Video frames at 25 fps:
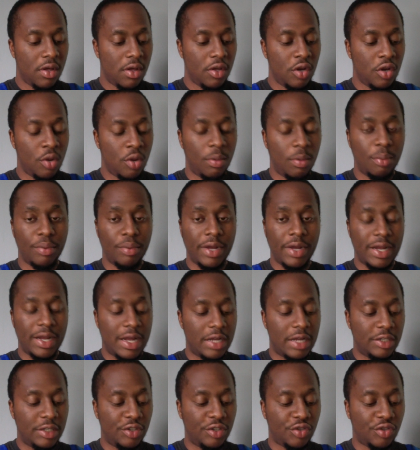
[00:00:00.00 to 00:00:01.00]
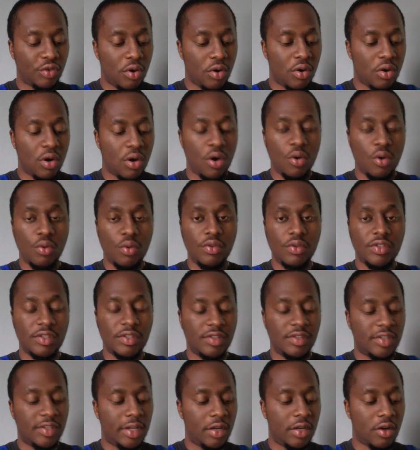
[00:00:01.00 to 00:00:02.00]
But bringing down these strongholds and
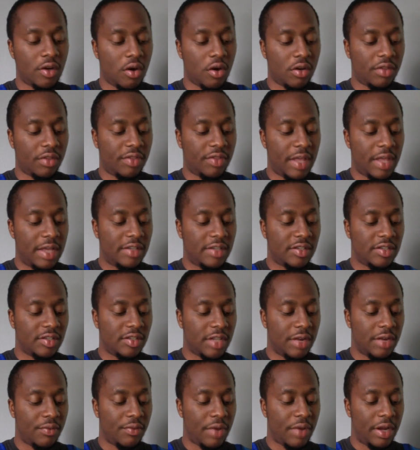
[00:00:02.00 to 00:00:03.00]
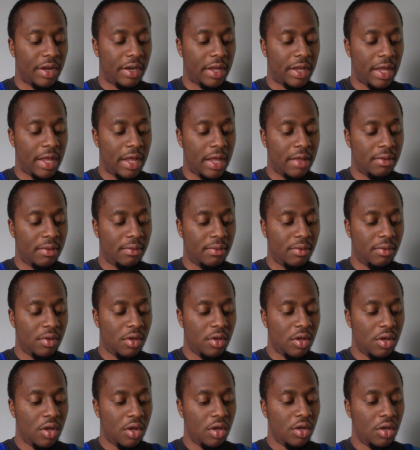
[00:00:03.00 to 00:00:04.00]
seeing all the things that's getting ready to hit,
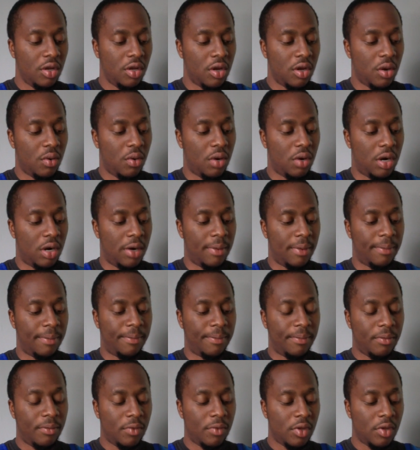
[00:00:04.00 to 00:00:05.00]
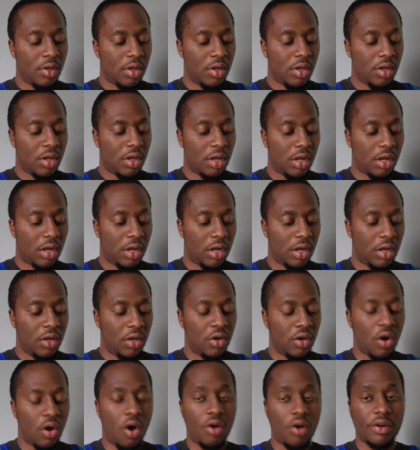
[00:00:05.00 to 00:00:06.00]
all
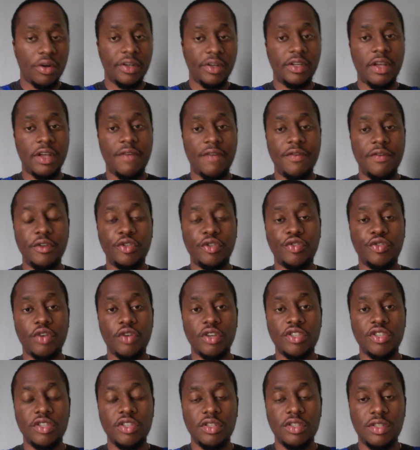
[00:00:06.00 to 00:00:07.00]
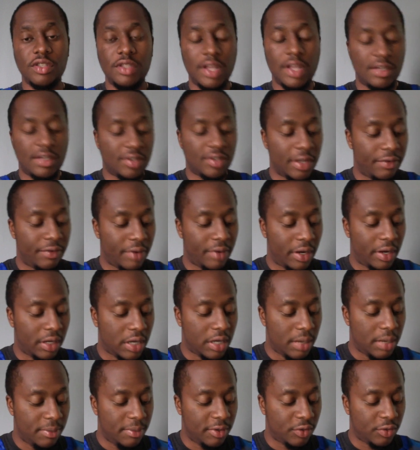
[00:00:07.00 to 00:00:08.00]
the death and destruction that's getting ready to
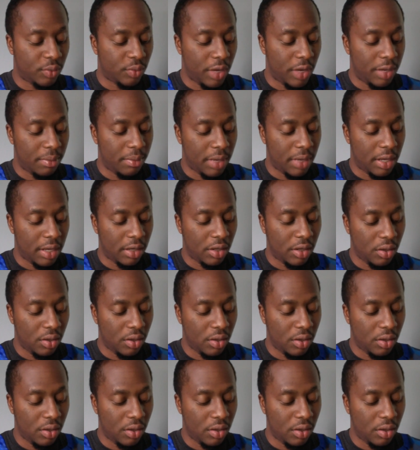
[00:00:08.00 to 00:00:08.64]
come this way, man.